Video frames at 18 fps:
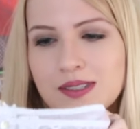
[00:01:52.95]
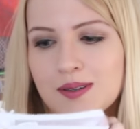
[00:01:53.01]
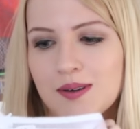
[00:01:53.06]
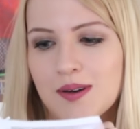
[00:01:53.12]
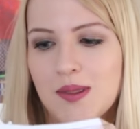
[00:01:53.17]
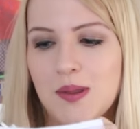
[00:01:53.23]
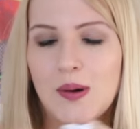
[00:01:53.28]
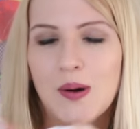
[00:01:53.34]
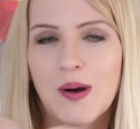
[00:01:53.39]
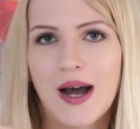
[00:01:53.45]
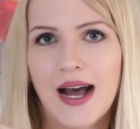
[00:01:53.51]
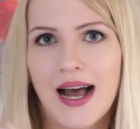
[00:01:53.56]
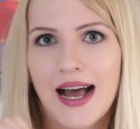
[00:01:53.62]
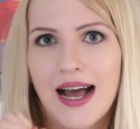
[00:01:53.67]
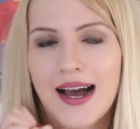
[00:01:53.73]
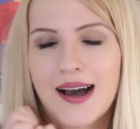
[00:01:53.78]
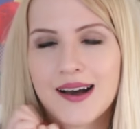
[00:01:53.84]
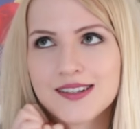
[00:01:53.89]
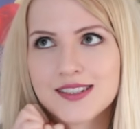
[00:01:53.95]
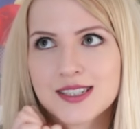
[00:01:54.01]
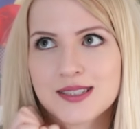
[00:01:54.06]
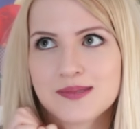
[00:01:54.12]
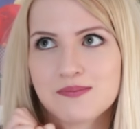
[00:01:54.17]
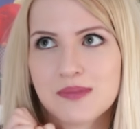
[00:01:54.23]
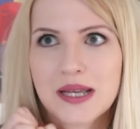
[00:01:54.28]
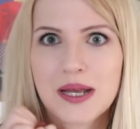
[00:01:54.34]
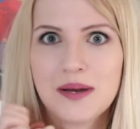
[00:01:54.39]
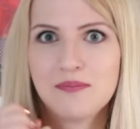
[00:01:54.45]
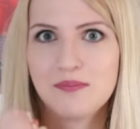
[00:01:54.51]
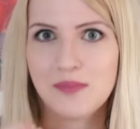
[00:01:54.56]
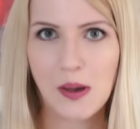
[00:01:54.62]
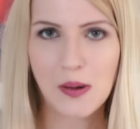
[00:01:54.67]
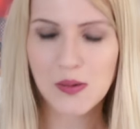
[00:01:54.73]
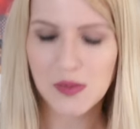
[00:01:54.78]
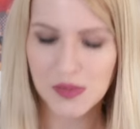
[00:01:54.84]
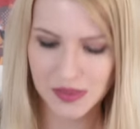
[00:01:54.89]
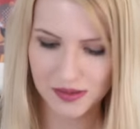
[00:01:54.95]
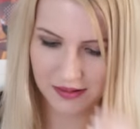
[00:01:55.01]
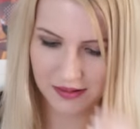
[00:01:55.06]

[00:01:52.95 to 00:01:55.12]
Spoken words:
So I thought I'll just pick up both.